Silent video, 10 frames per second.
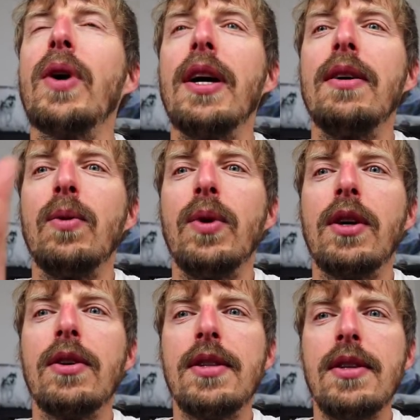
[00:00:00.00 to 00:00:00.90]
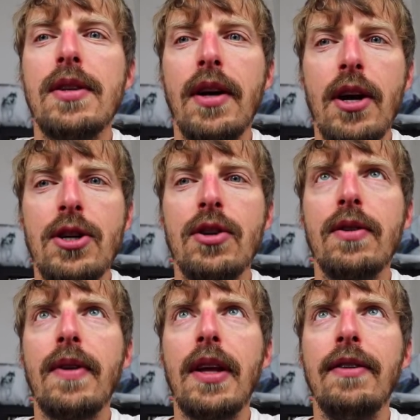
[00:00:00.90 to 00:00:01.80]
Okay, we close this
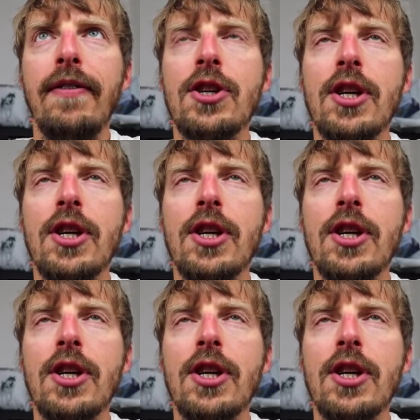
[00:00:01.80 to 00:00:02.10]
digression. The Fish